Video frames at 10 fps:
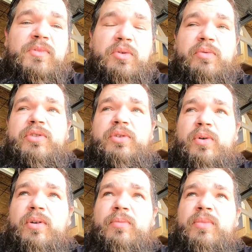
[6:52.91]
to
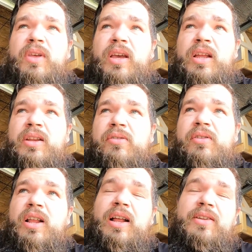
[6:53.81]
restore them. And, you know,
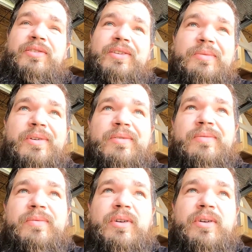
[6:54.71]
and honestly, we're